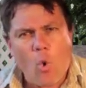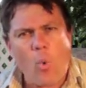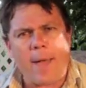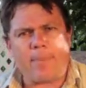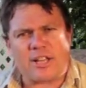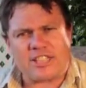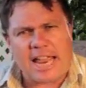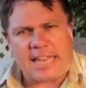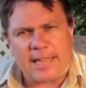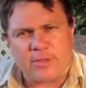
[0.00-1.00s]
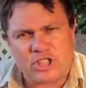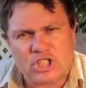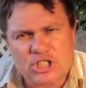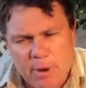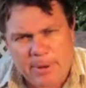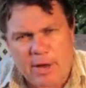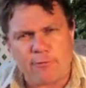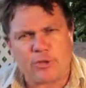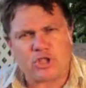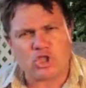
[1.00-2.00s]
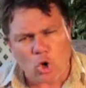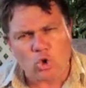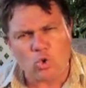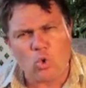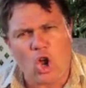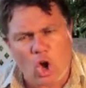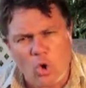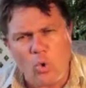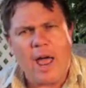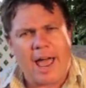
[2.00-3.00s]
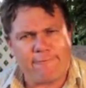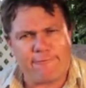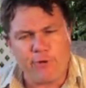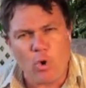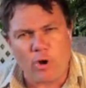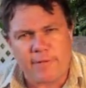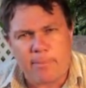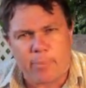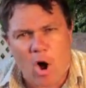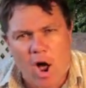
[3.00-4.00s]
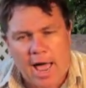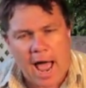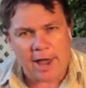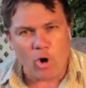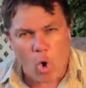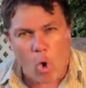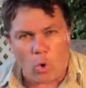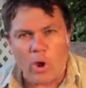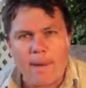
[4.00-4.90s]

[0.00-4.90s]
we're partaking in the supping of the social glue and fuel of empire, and all